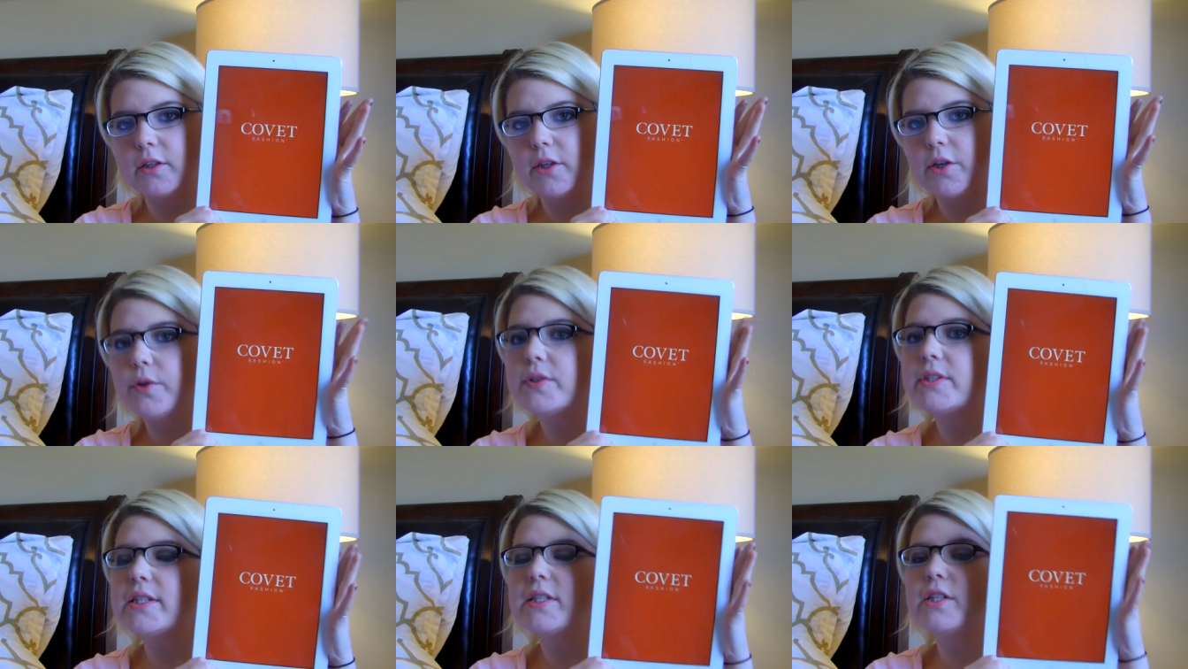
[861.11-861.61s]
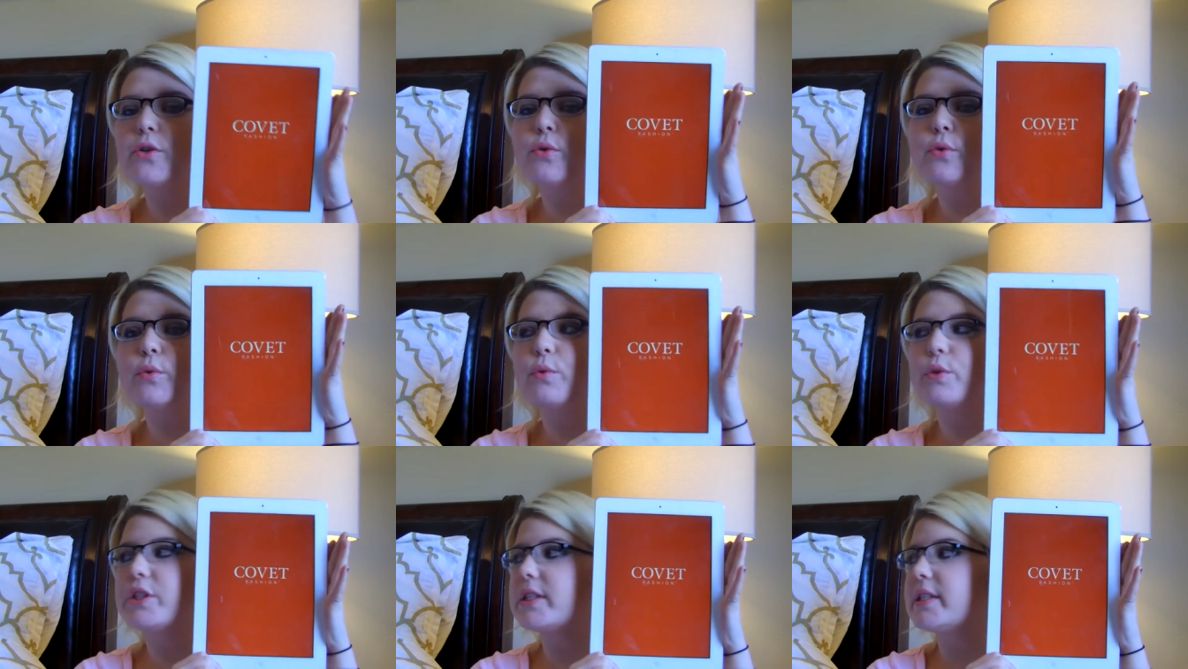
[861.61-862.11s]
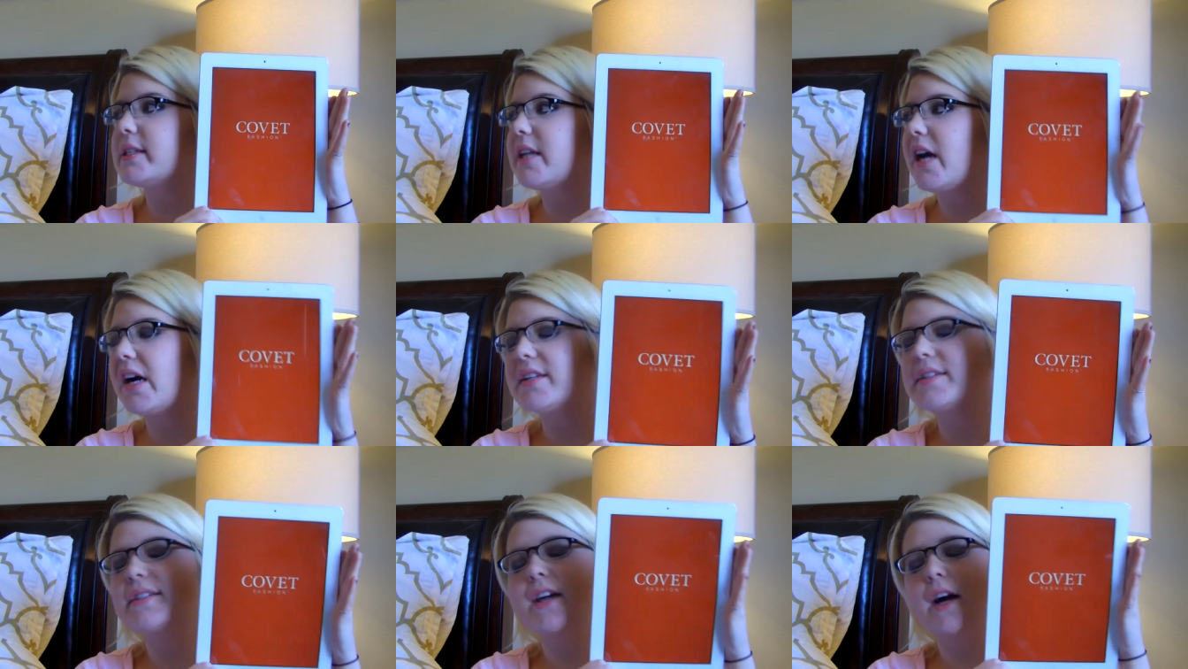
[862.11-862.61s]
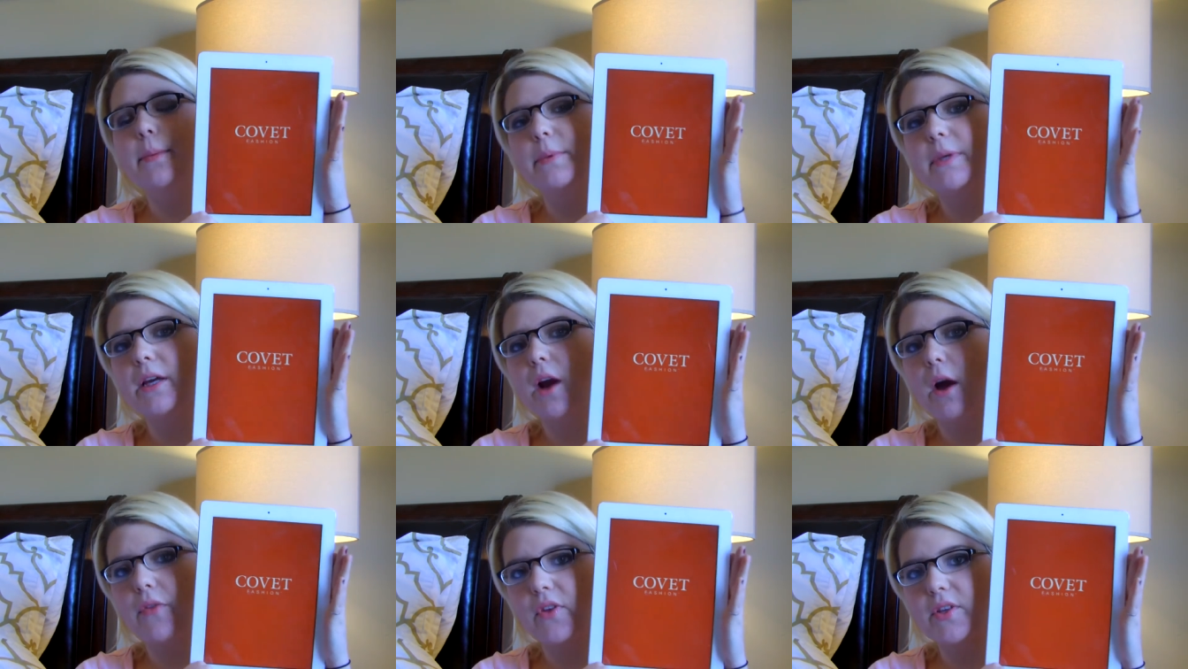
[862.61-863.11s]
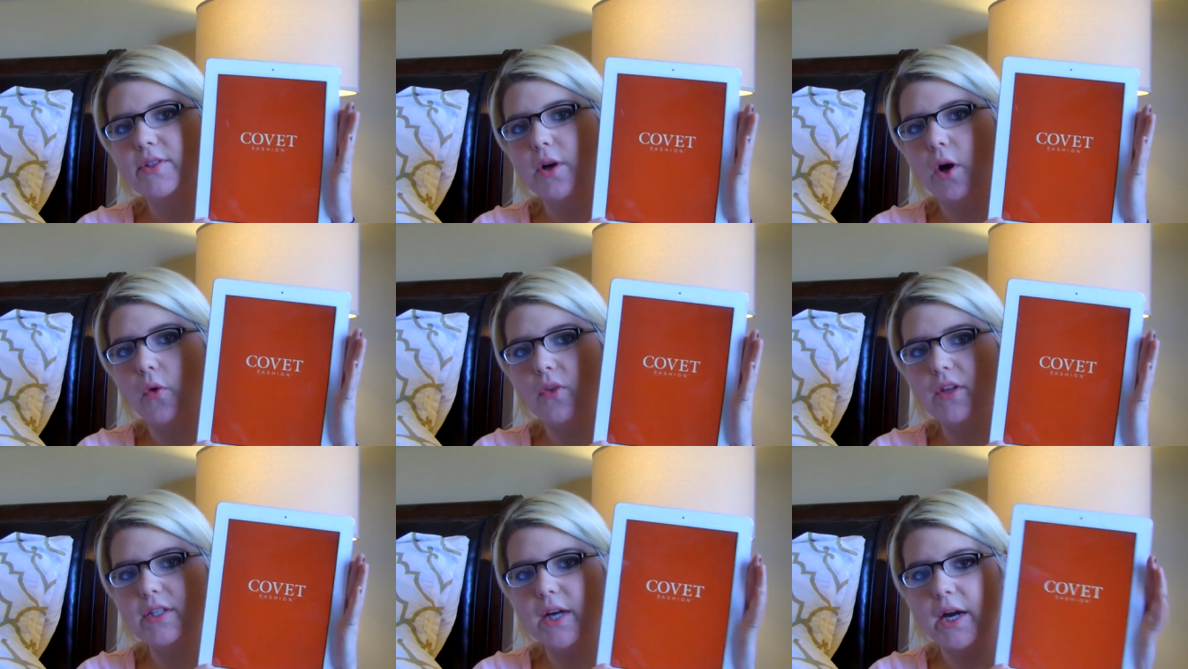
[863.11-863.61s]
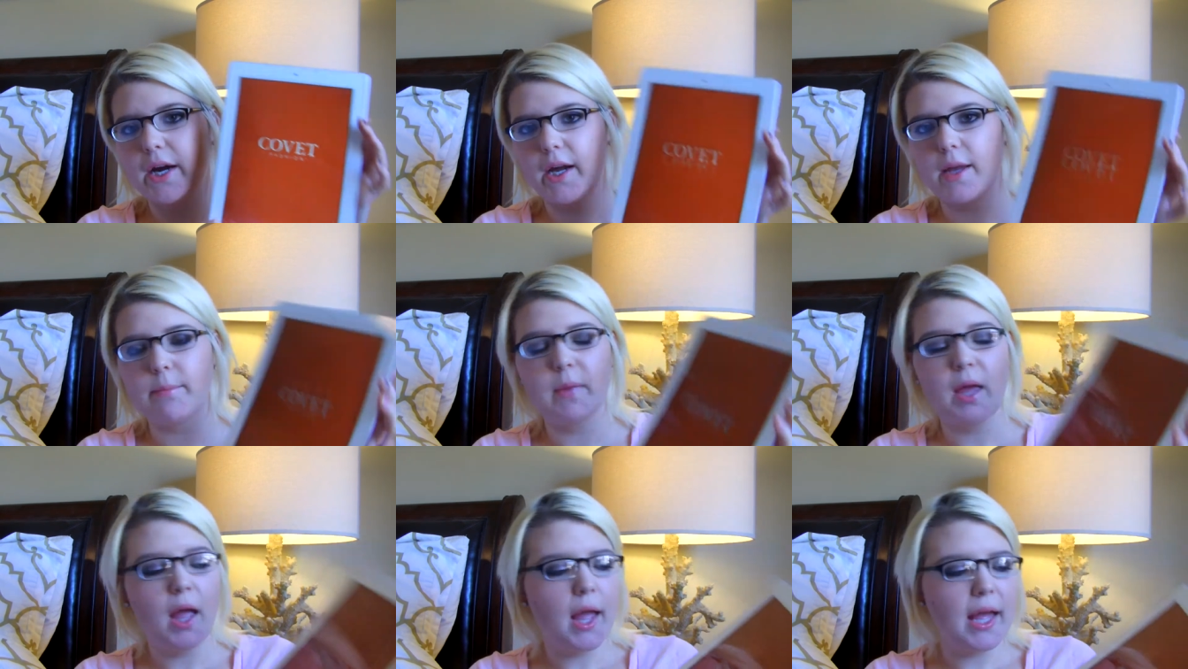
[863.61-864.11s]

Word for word: used to just nonstop get on this all the time.